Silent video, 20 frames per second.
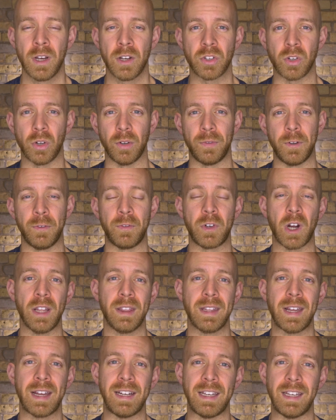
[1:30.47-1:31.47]
So if you've
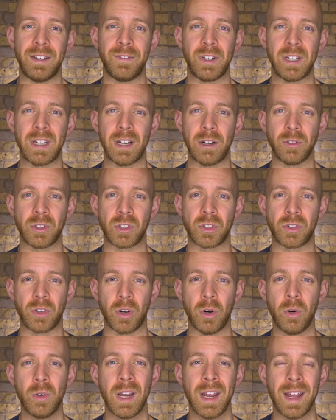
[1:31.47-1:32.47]
got that evened out
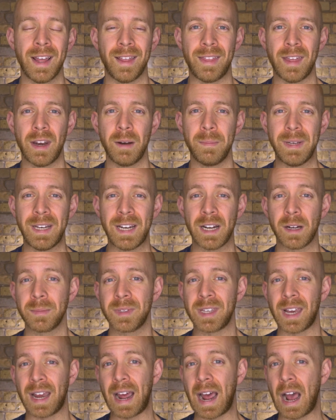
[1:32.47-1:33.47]
stroke, then it
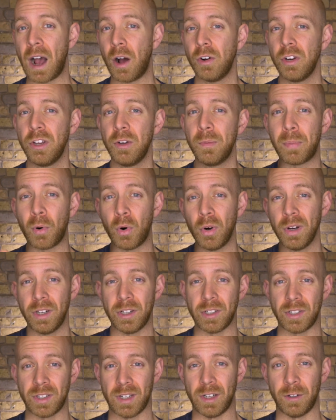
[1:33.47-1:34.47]
becomes how do you point
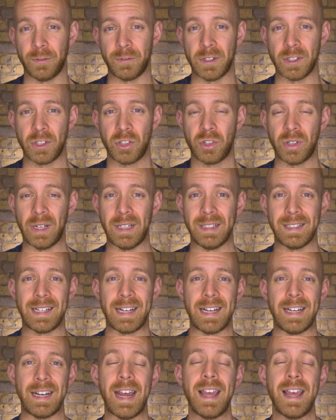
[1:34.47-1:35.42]
yourself in a straight line?